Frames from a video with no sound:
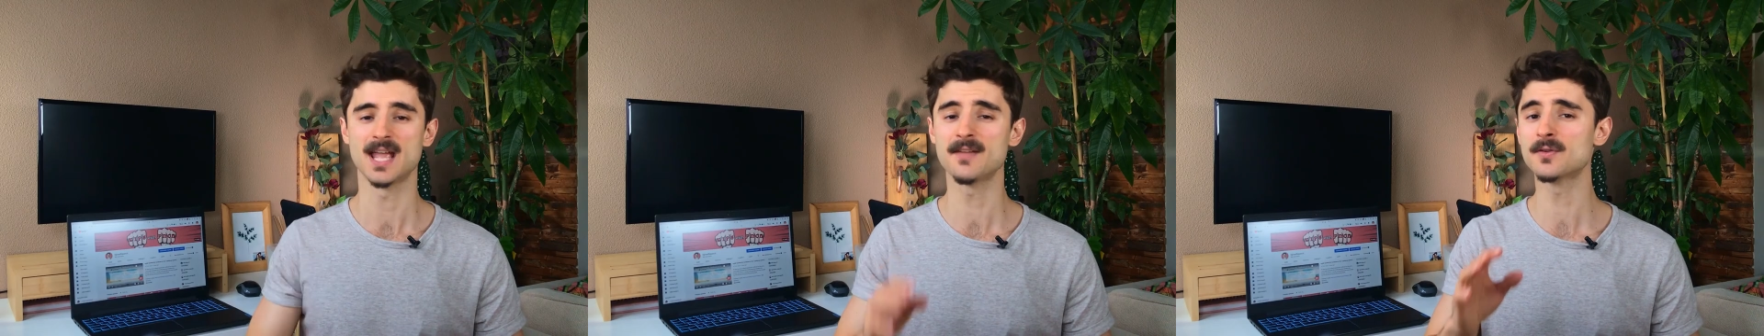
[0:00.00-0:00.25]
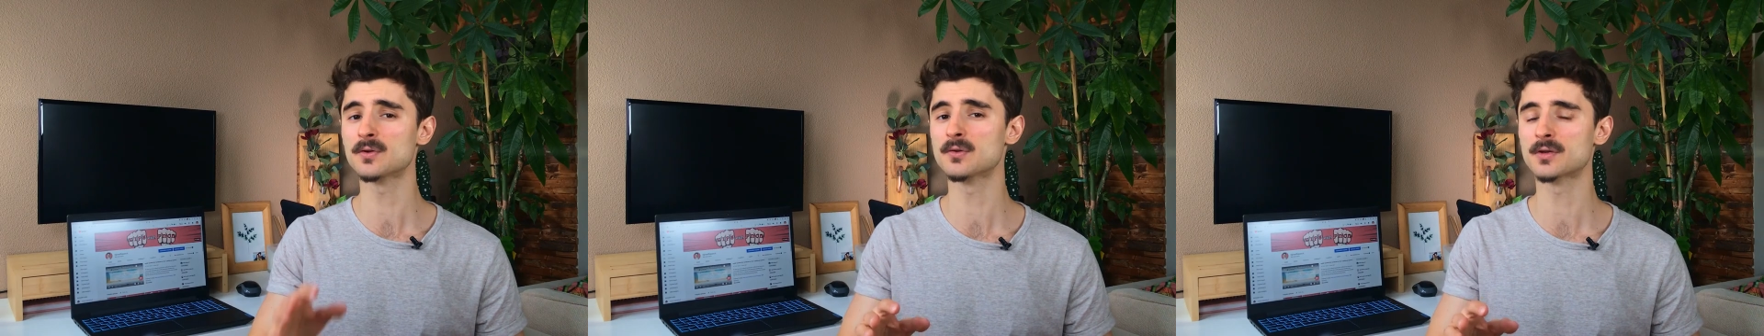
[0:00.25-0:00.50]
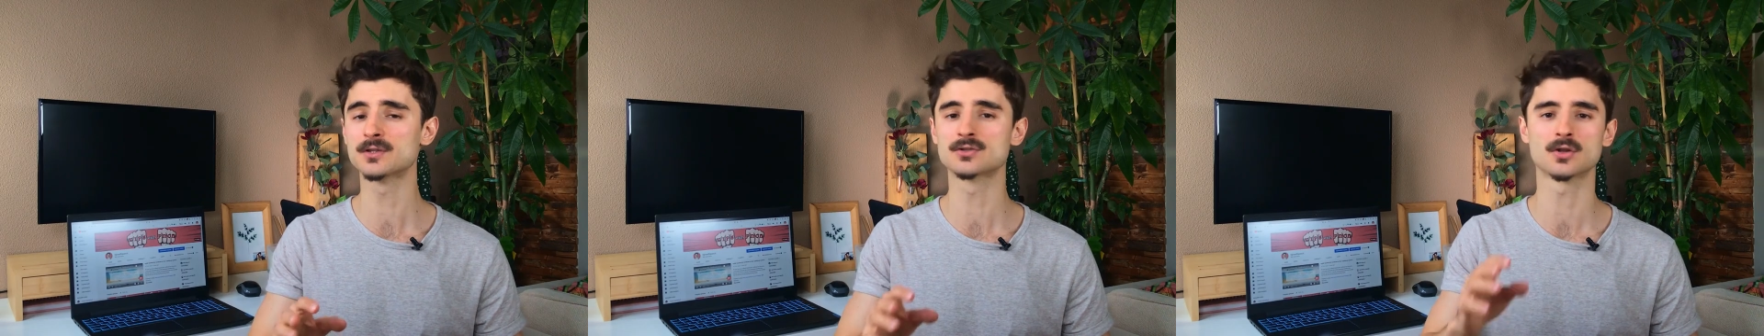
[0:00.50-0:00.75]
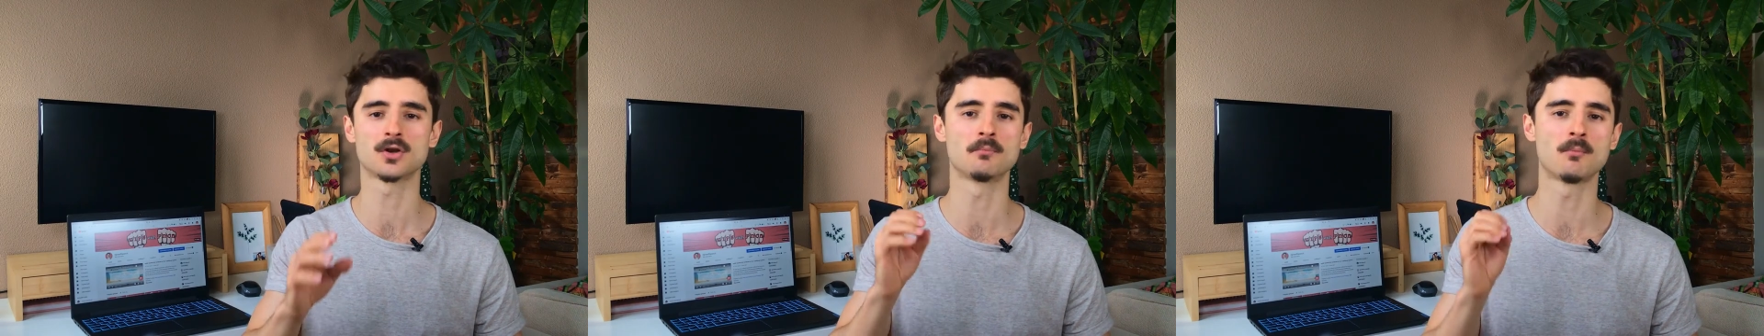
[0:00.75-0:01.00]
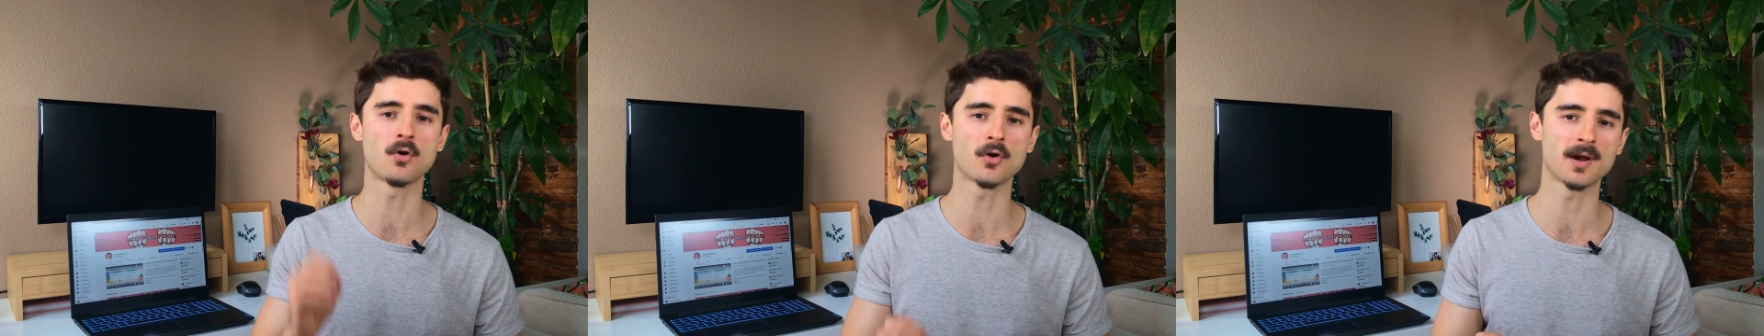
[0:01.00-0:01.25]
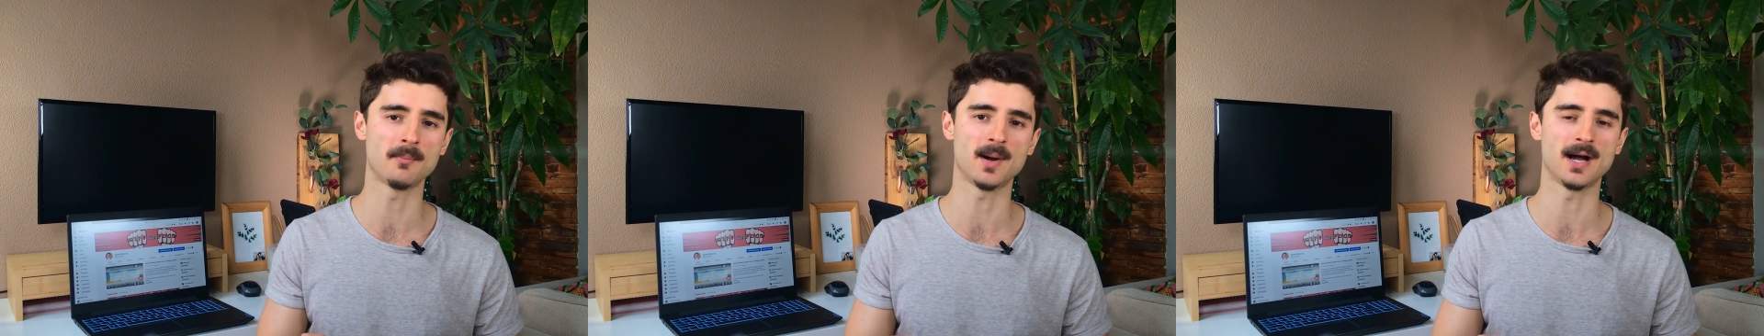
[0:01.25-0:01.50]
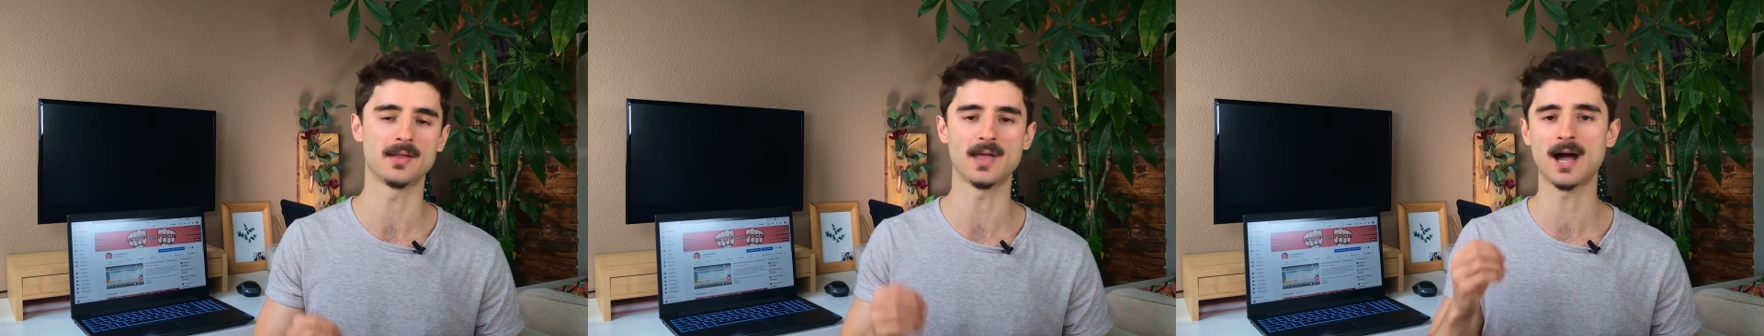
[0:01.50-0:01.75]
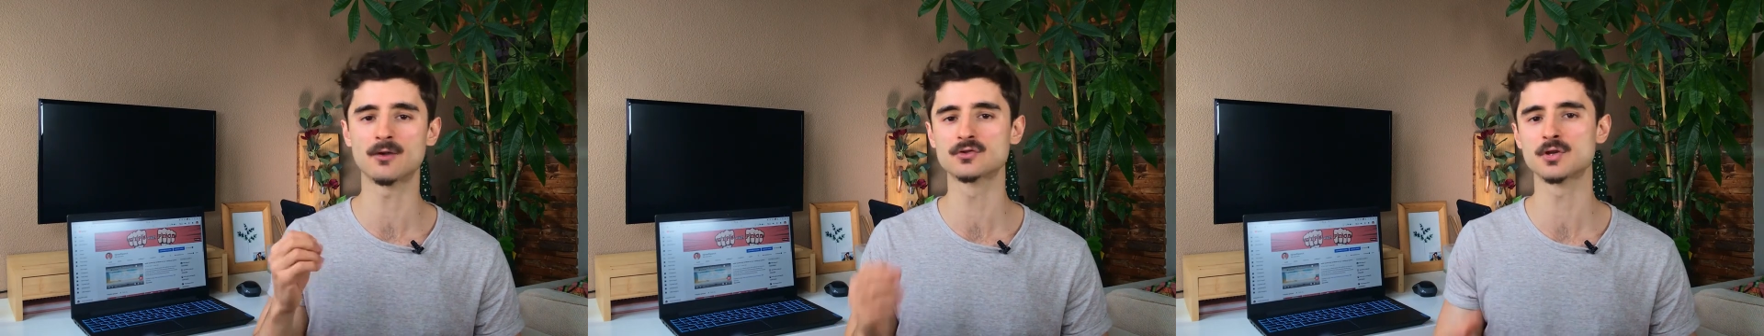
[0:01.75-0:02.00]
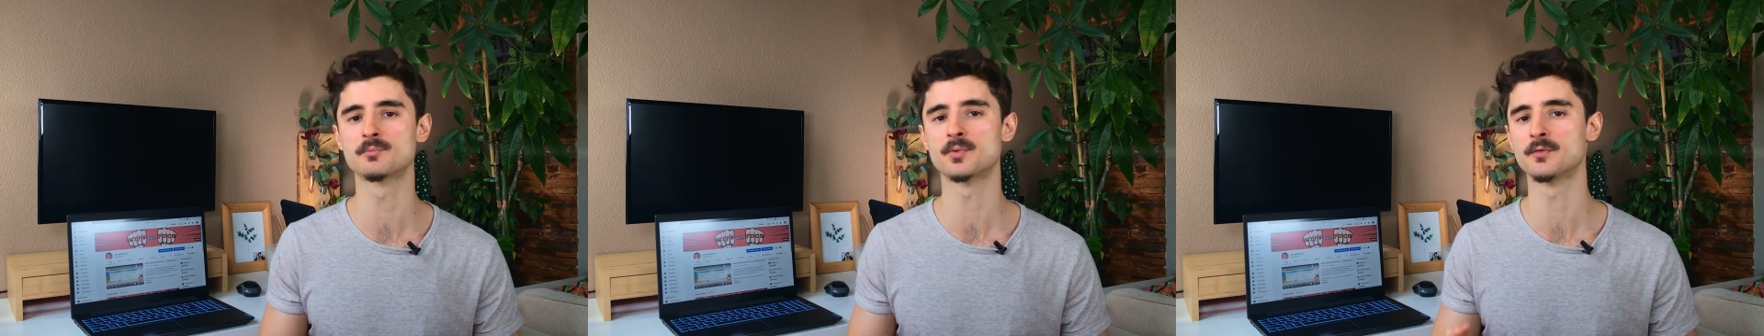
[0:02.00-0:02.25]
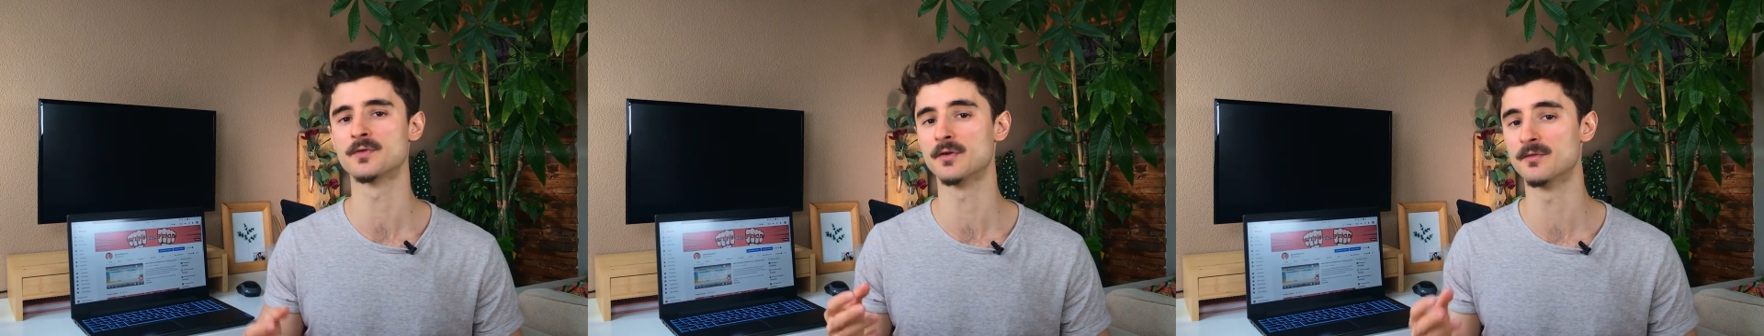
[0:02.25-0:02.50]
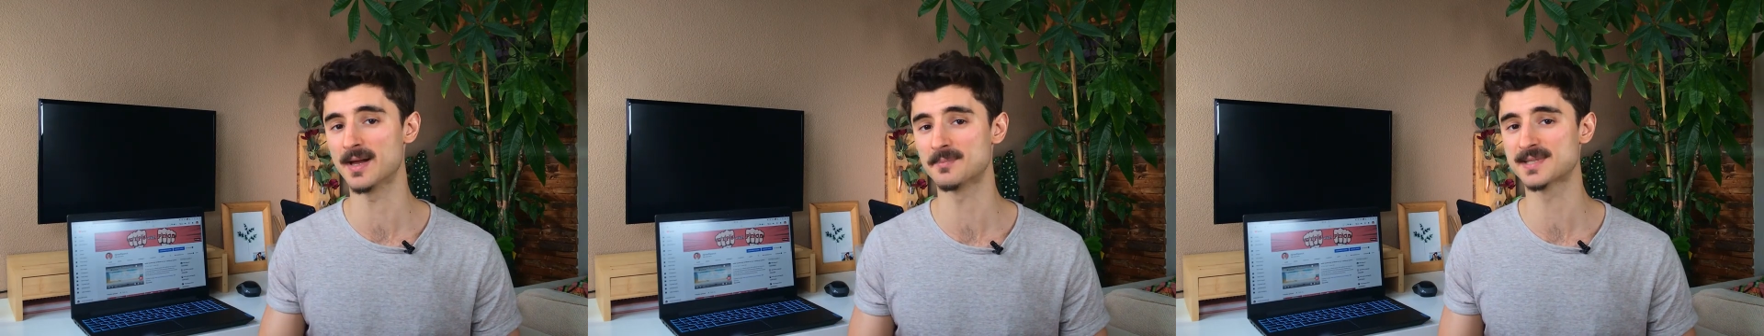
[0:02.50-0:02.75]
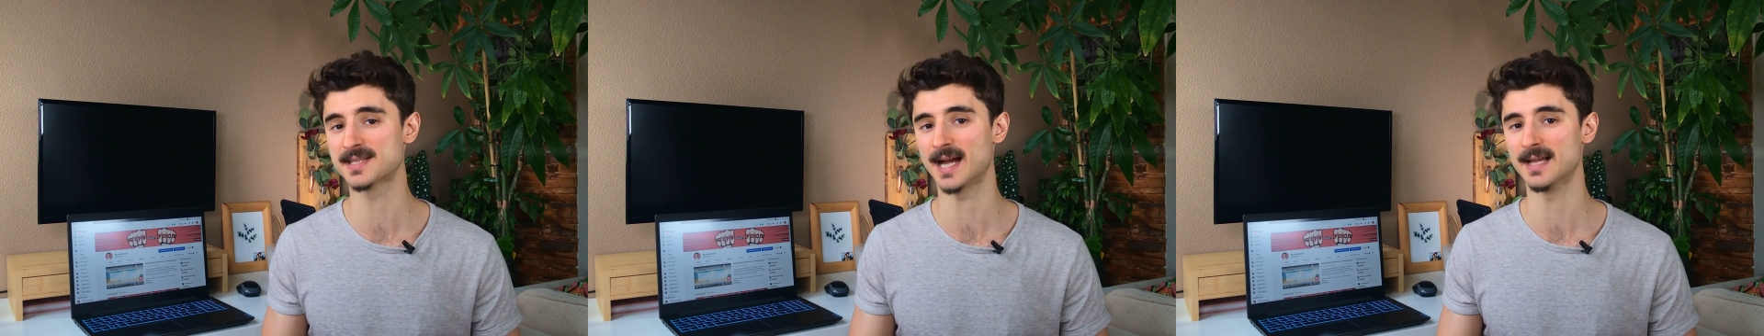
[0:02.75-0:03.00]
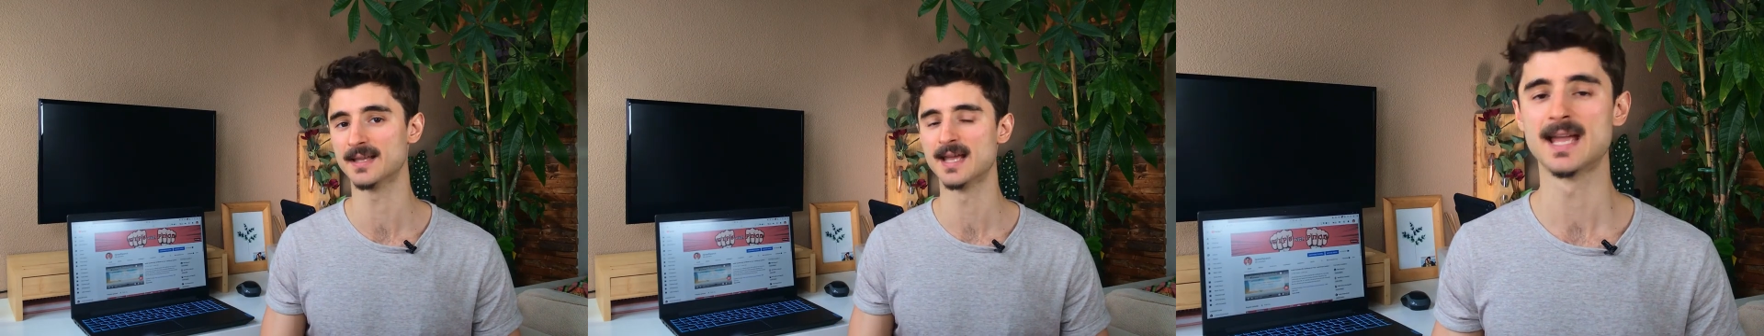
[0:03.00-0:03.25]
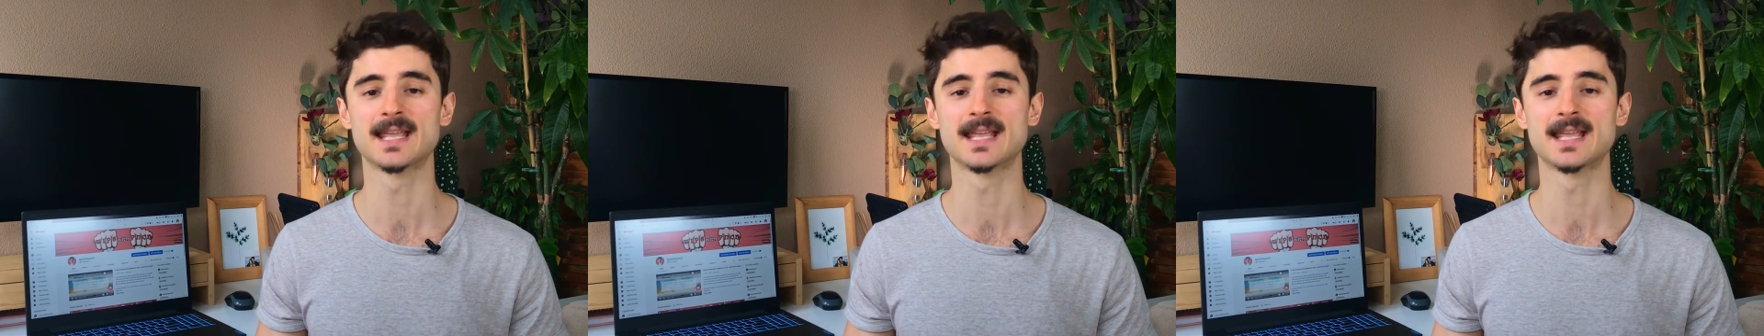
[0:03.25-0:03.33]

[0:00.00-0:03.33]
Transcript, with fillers: If you're looking to learn more about how to improve your website,